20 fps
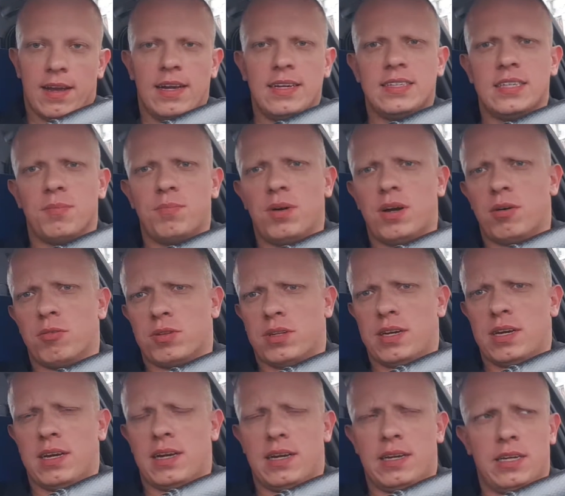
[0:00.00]
It's about
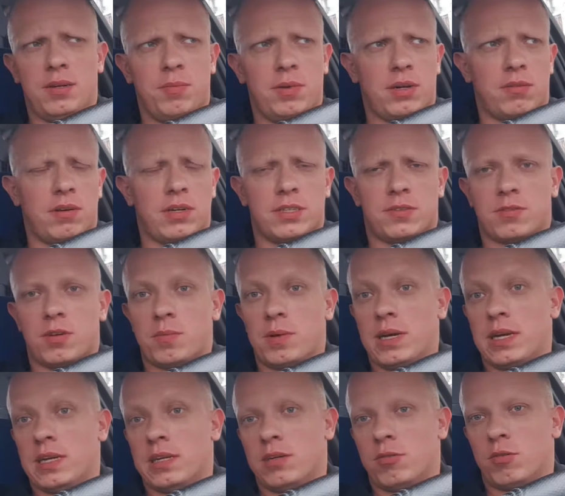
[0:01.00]
the immigrants from
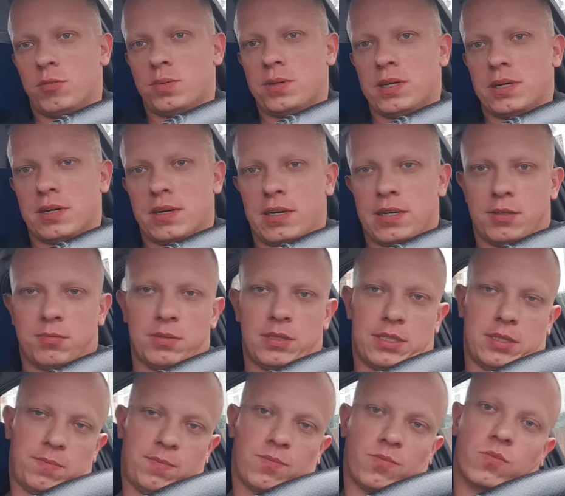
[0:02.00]
European
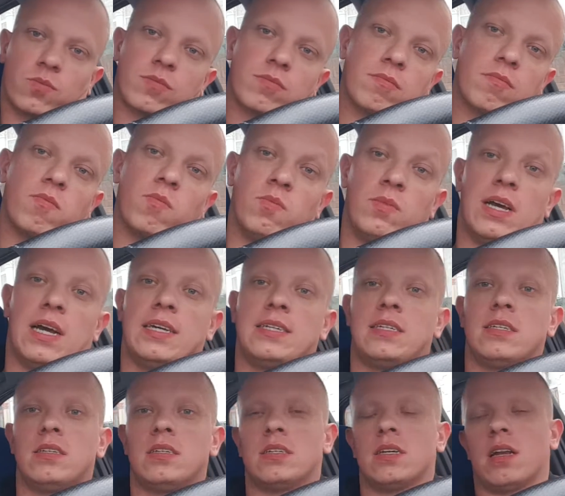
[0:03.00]
countries. I
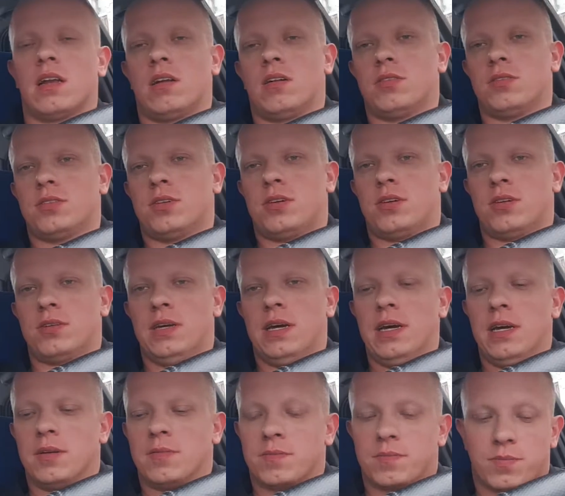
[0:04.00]
see this in London,
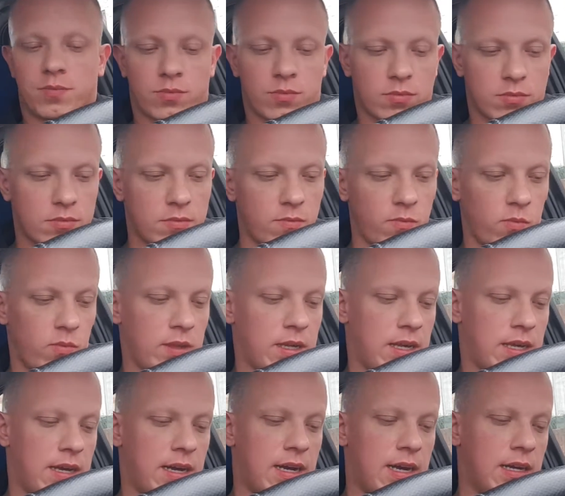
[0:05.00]

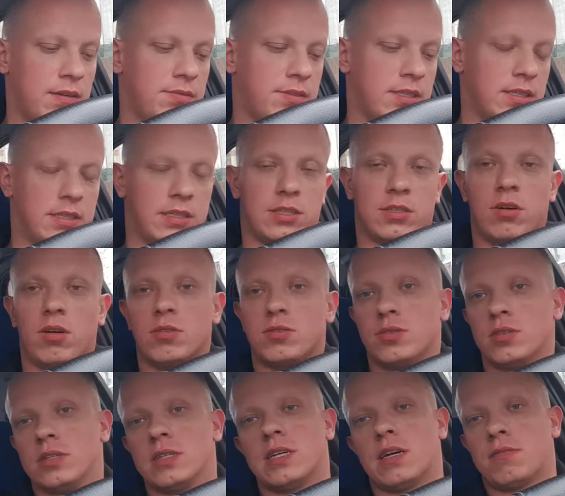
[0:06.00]
I've seen this
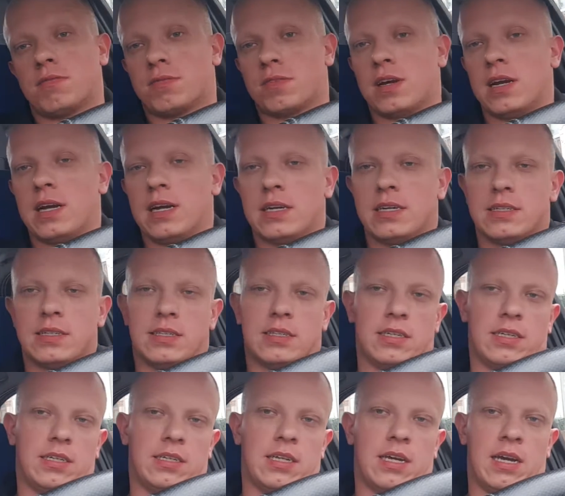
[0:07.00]
also in France,
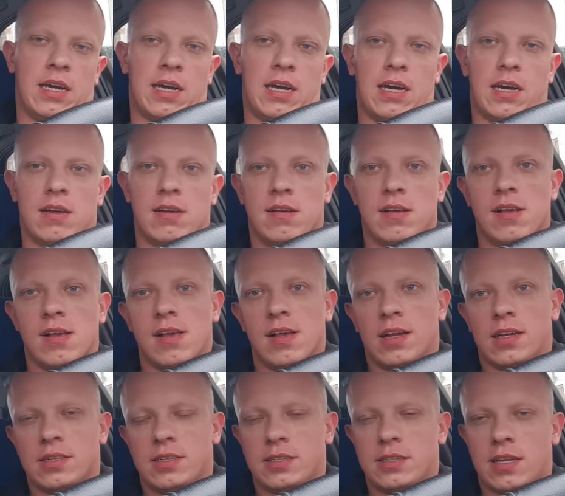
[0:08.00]
in
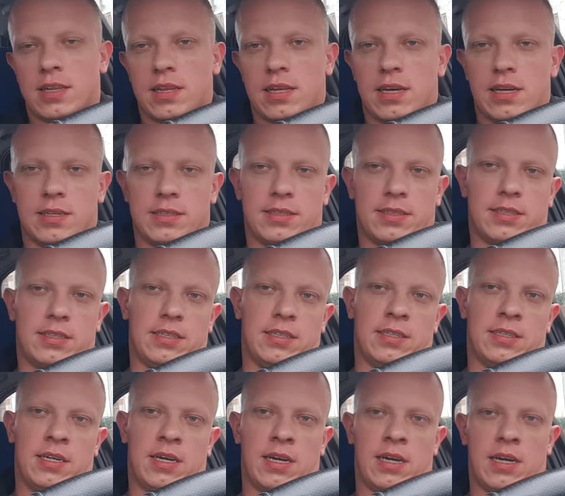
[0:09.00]
Netherlands,
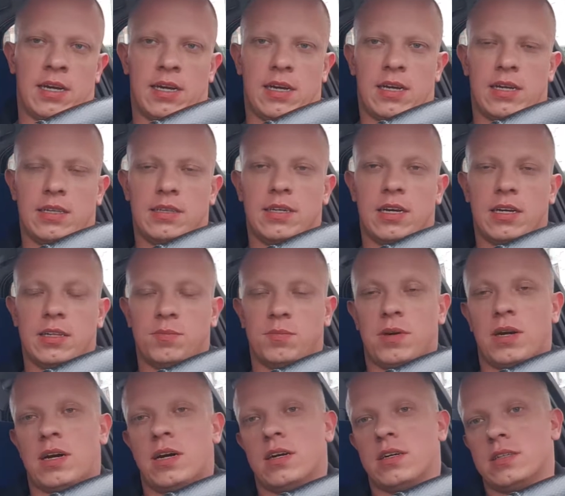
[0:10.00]
in
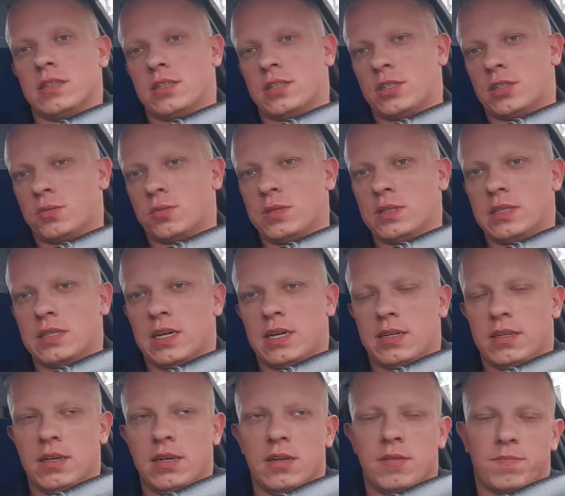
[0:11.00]
Denmark, in
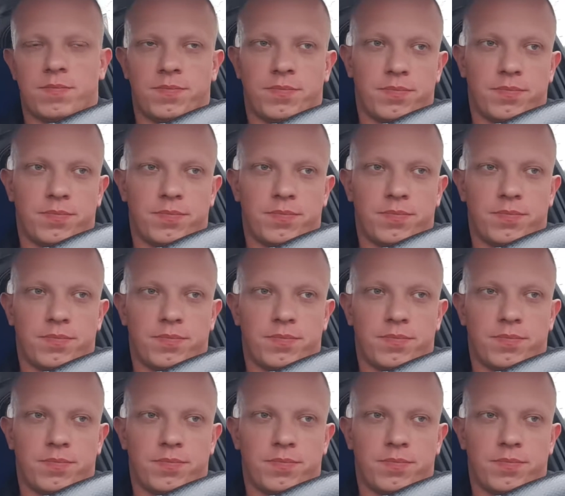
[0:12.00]
Sweden.